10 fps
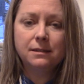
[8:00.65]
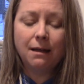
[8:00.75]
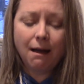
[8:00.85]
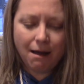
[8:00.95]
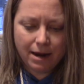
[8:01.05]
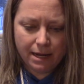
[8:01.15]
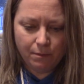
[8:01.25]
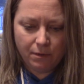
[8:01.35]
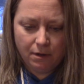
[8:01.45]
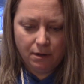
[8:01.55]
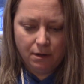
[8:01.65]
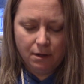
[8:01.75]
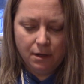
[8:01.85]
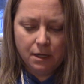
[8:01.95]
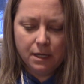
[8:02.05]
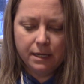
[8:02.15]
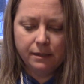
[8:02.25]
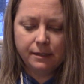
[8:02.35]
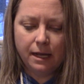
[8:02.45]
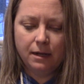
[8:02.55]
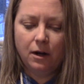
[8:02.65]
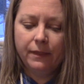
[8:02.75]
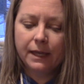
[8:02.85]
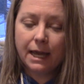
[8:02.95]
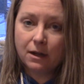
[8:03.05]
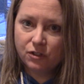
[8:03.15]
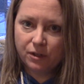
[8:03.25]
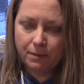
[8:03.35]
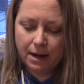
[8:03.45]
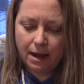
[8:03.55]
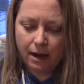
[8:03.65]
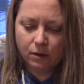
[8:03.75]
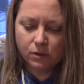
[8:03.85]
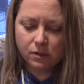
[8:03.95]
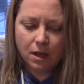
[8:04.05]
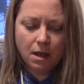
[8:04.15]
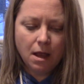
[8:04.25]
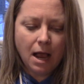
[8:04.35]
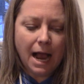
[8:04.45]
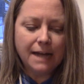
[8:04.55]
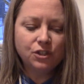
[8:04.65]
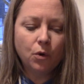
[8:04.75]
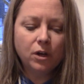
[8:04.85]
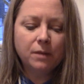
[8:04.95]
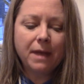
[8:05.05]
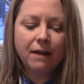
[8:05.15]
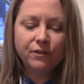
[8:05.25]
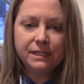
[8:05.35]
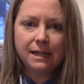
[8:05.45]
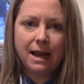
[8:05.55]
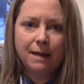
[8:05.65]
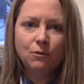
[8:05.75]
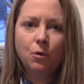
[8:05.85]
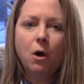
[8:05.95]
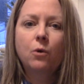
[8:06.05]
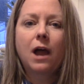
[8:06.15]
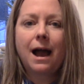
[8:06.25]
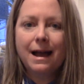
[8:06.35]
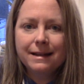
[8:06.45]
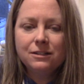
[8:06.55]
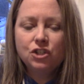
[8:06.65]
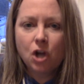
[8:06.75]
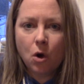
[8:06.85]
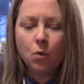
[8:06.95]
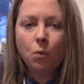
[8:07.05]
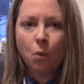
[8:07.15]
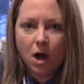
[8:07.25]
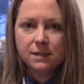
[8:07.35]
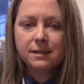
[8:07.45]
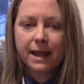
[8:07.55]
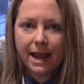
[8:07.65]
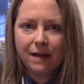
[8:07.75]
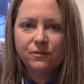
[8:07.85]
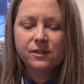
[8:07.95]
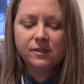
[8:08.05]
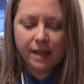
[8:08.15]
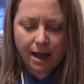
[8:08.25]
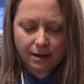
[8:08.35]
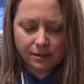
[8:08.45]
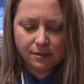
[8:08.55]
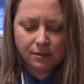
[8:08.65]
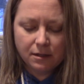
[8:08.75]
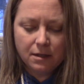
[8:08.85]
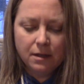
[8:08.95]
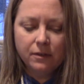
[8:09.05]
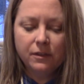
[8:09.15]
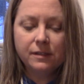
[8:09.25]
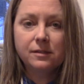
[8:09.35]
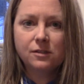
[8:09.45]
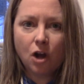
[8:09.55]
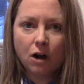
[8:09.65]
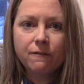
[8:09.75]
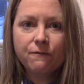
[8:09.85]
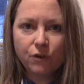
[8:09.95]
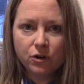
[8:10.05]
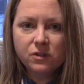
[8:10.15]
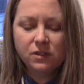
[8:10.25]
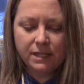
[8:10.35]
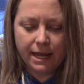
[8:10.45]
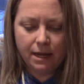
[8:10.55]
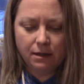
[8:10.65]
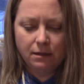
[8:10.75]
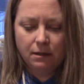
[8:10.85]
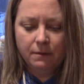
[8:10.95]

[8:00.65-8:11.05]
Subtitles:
time he said it on the couch at my house. I told him every time, quote, I don't want to have sex. This is our first date.